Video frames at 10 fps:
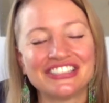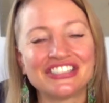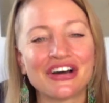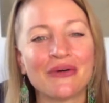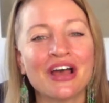
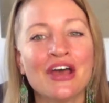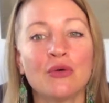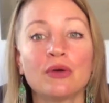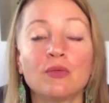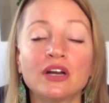So
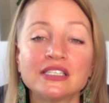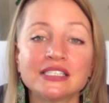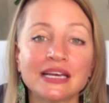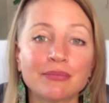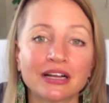we want to
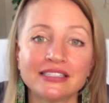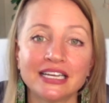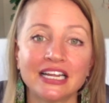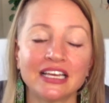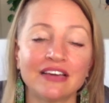stay present
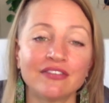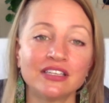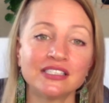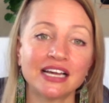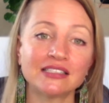and give
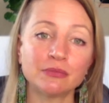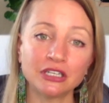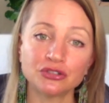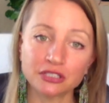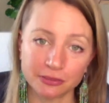this as
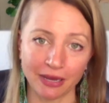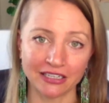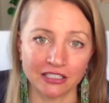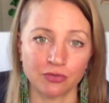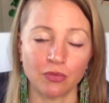much
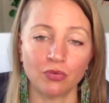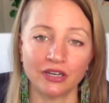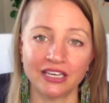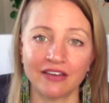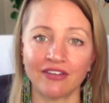respect as we
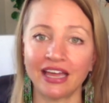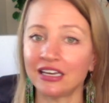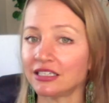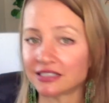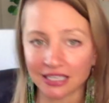would give
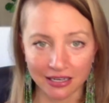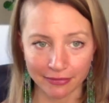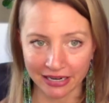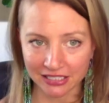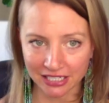any seated
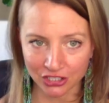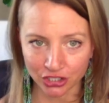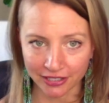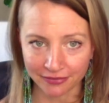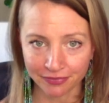
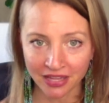meditation.